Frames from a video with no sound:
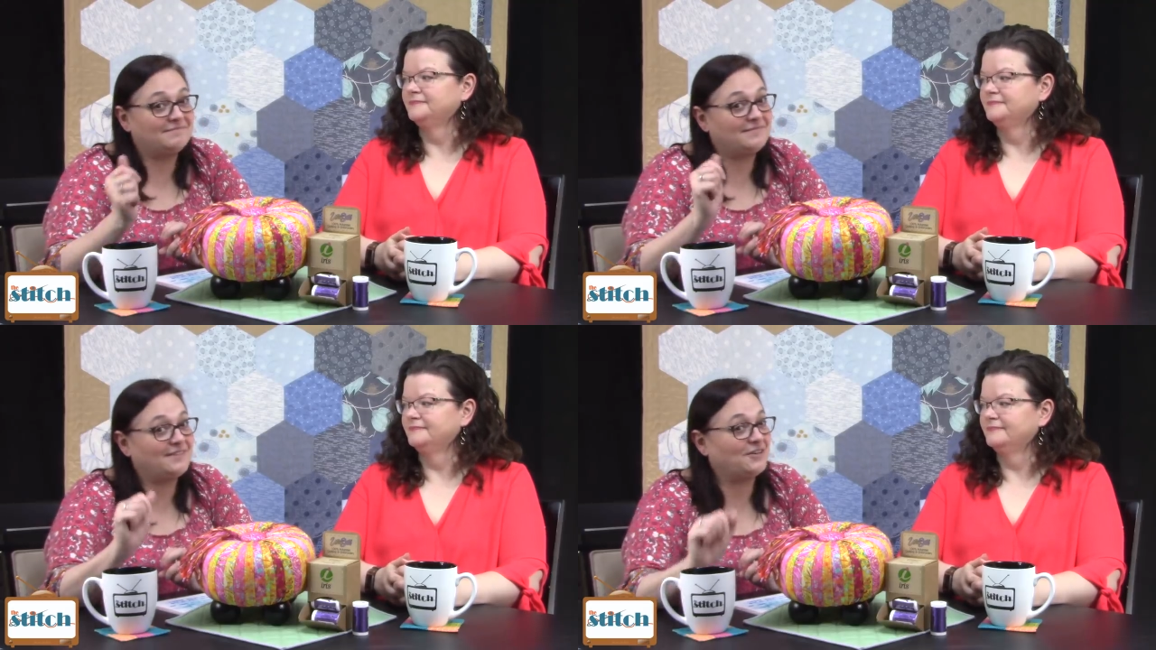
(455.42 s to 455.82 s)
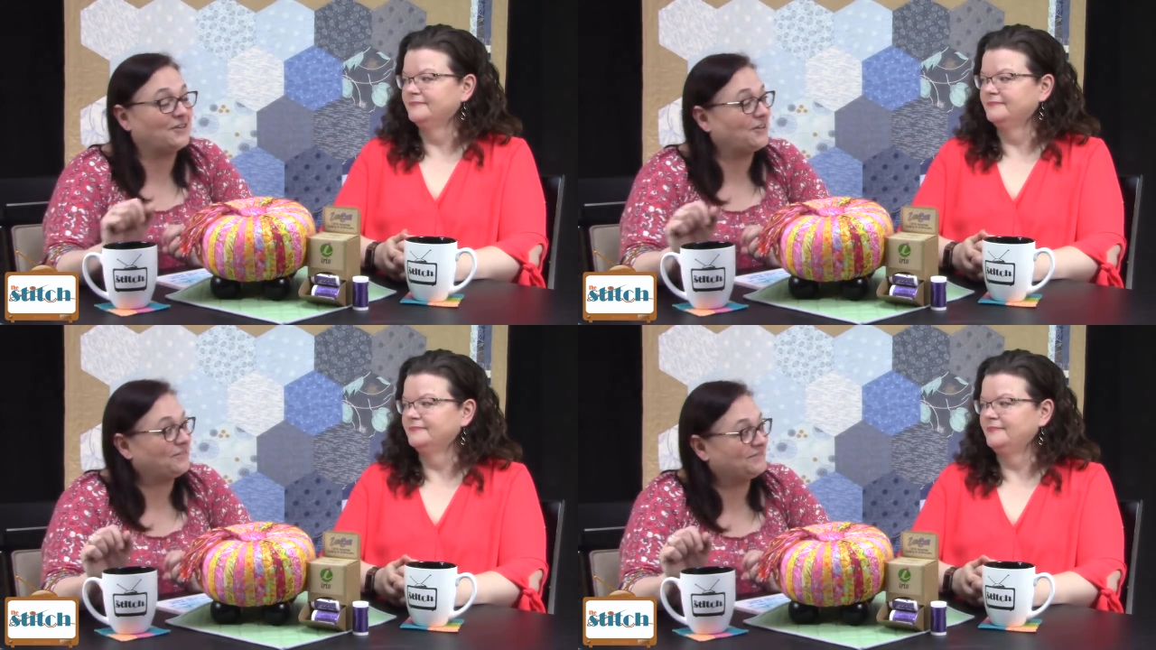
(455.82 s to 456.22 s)
Speaker 1: There
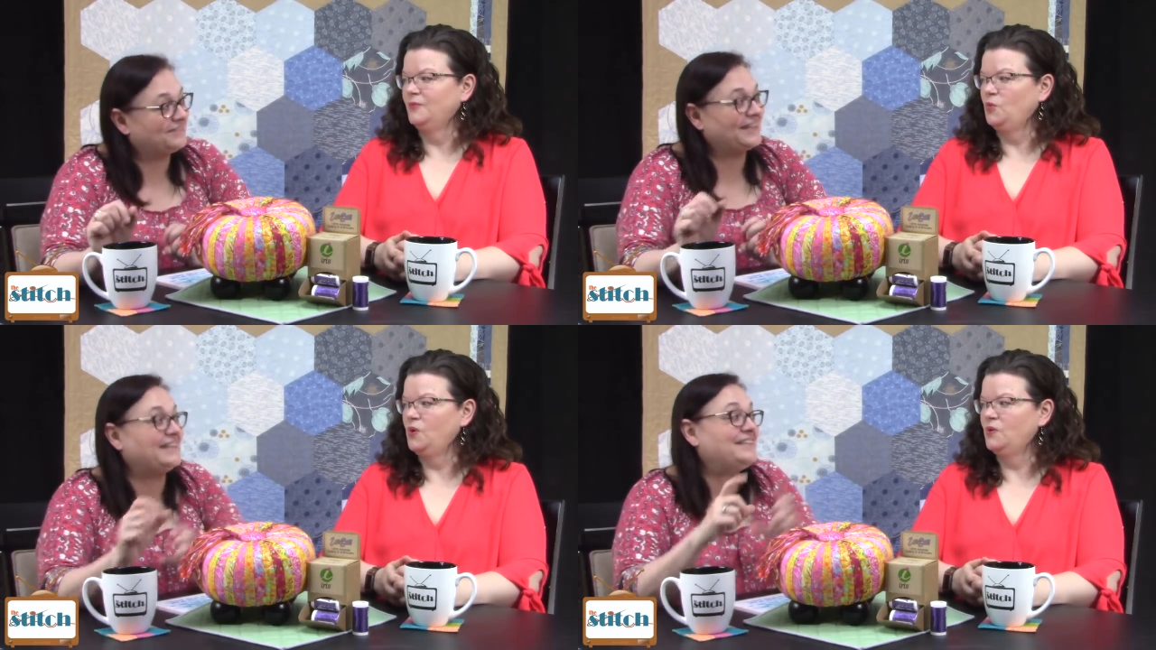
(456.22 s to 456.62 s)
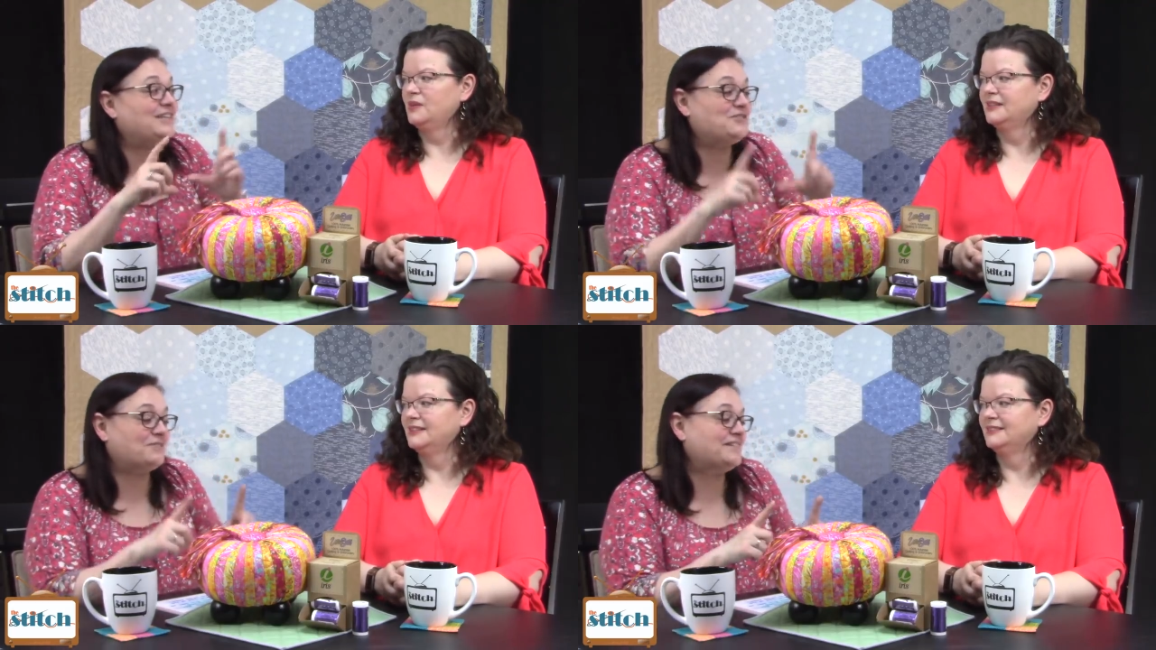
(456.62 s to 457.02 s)
you go. They hmm.
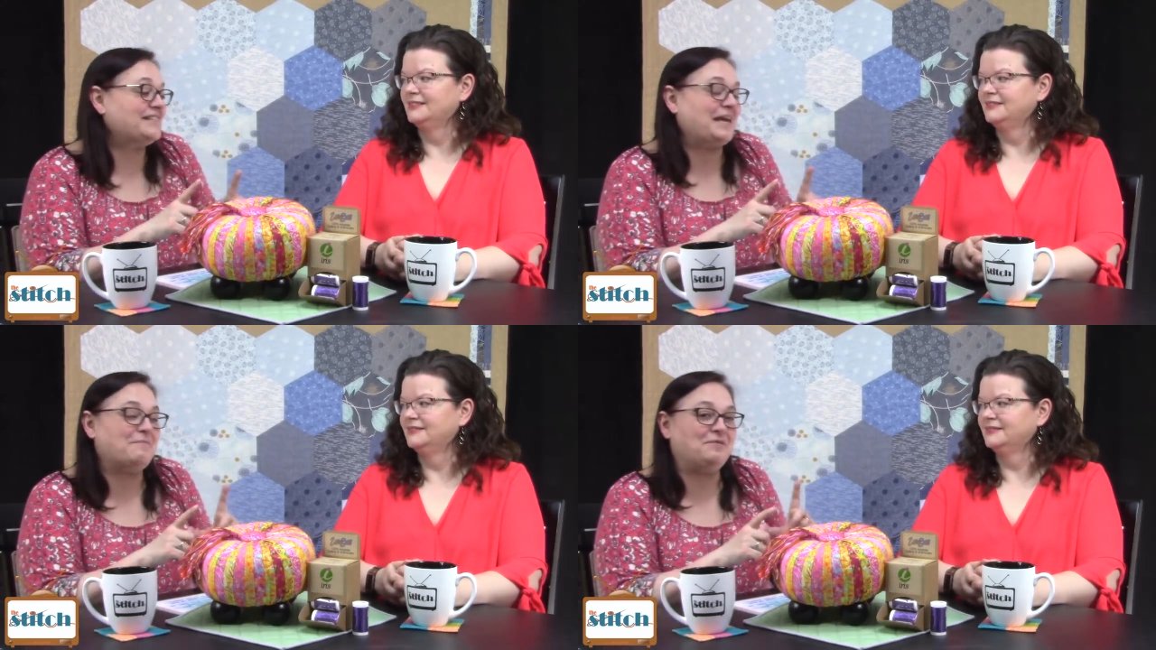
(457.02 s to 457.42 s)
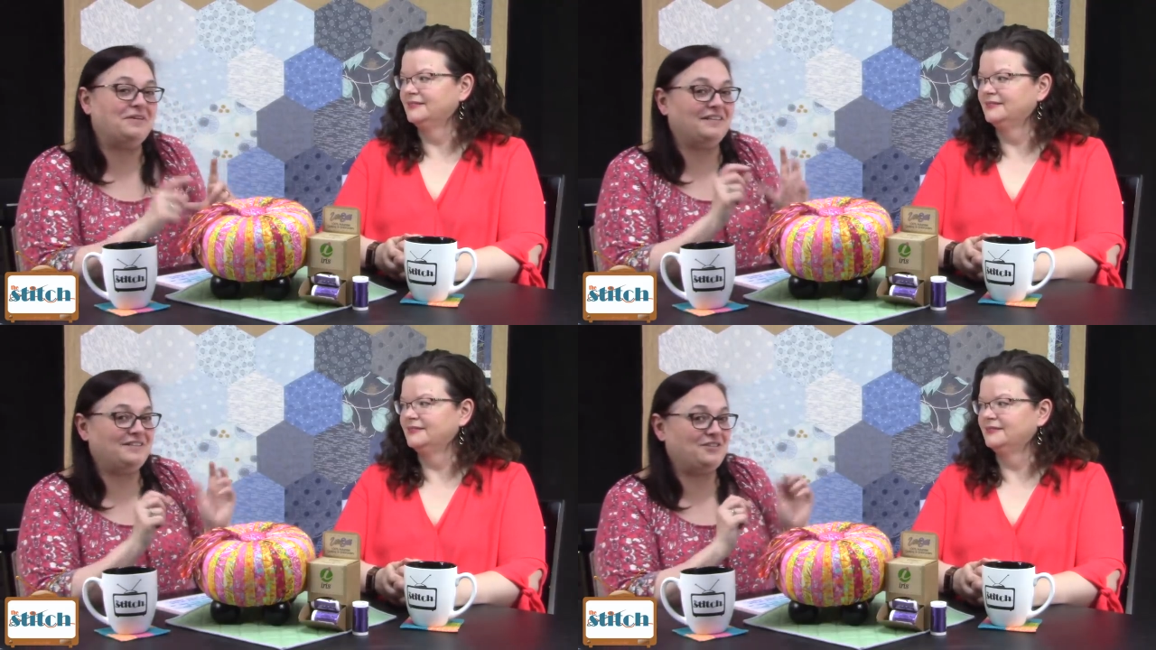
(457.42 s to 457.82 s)
sent you a
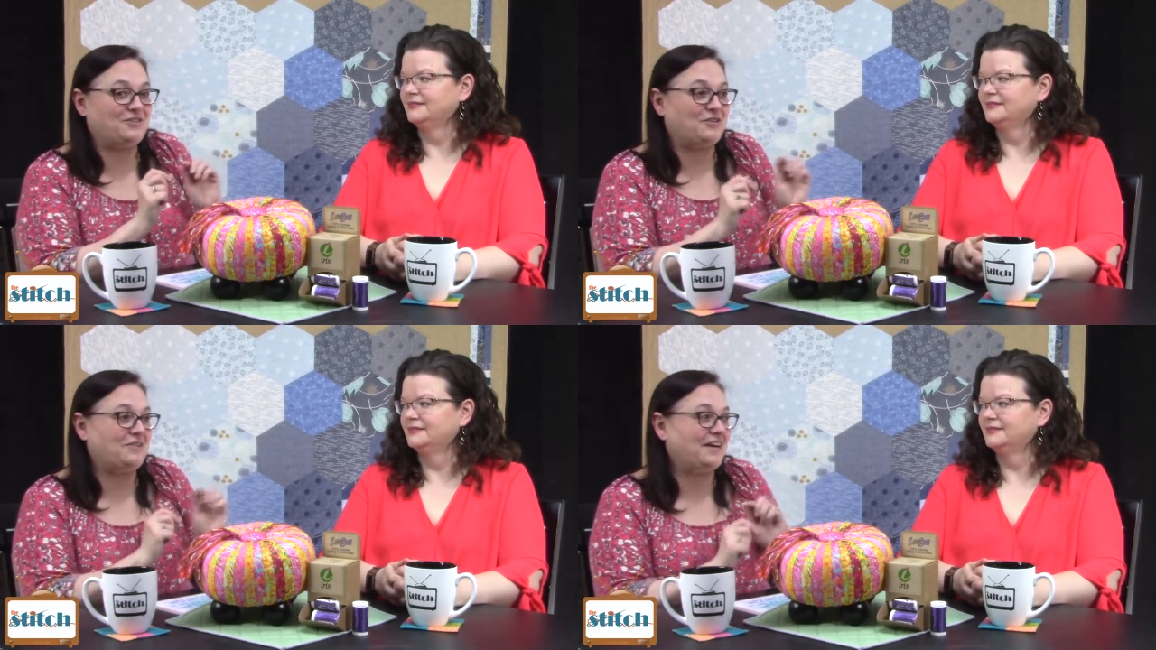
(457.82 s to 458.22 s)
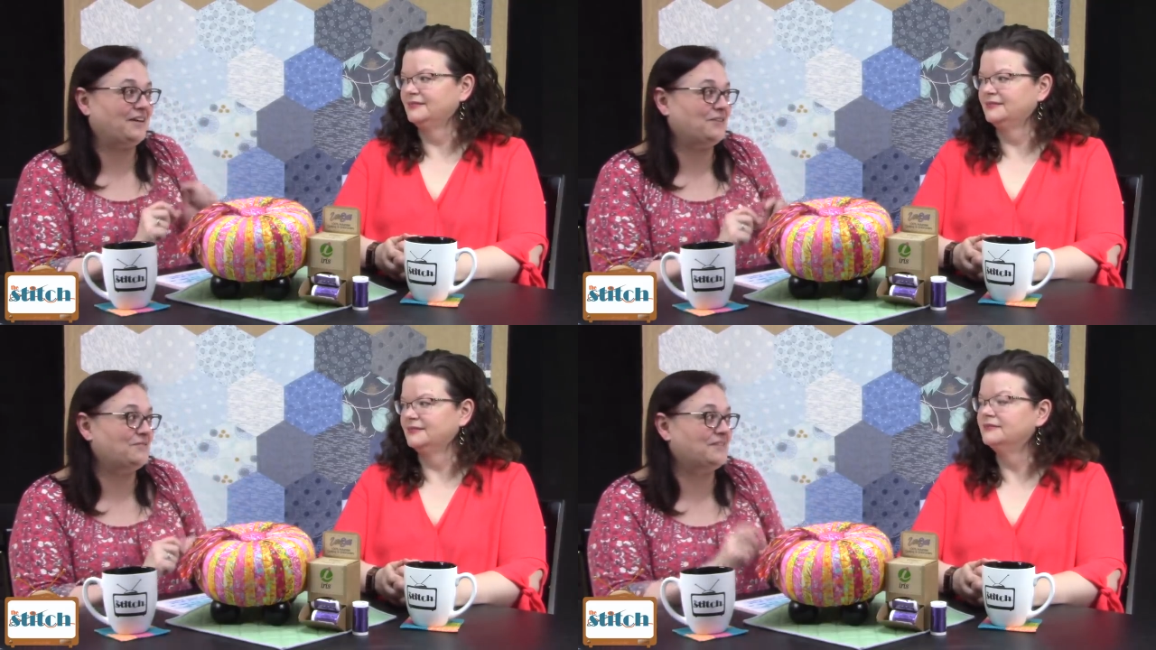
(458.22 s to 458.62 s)
sample to show you how
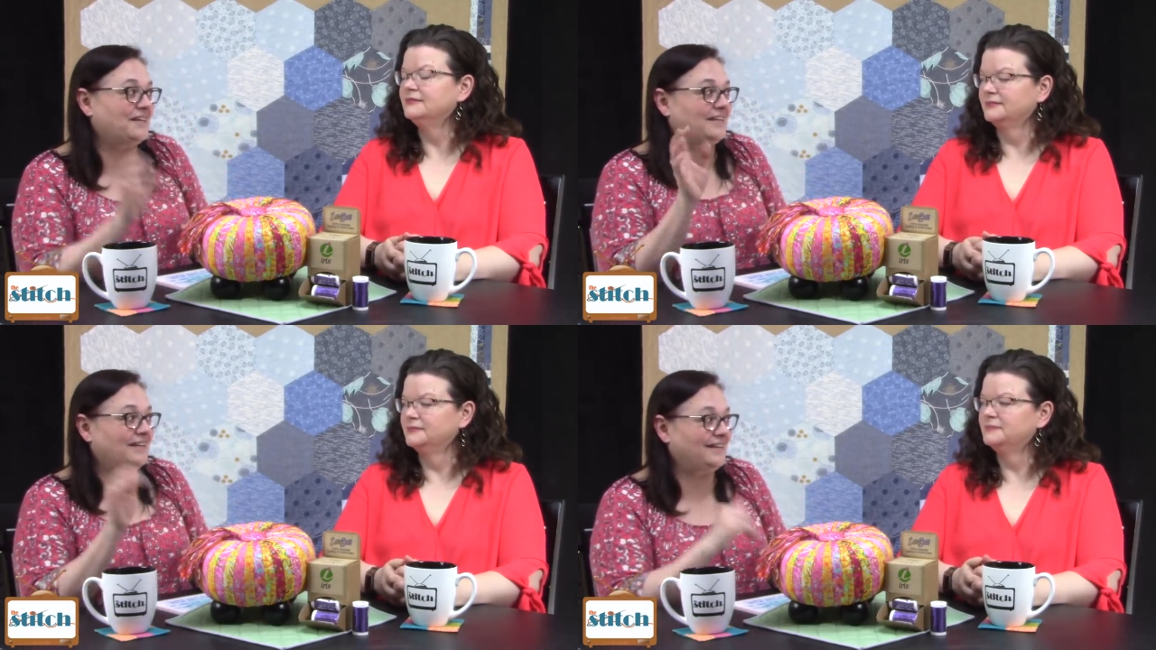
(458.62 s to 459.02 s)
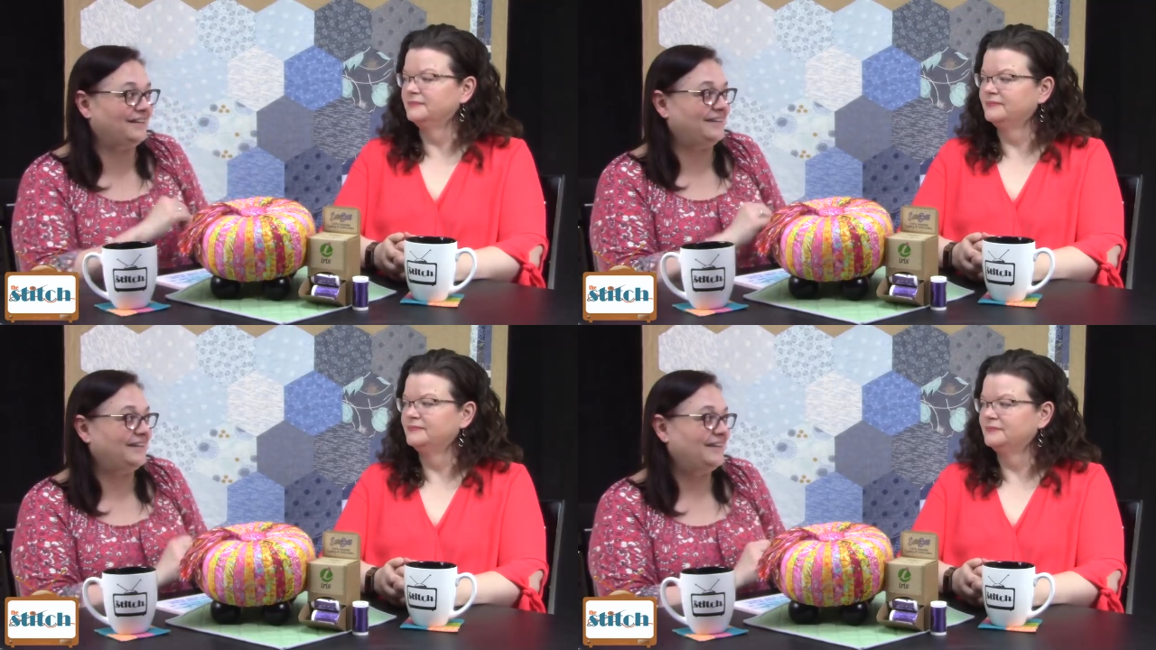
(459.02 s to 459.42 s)
to use it, and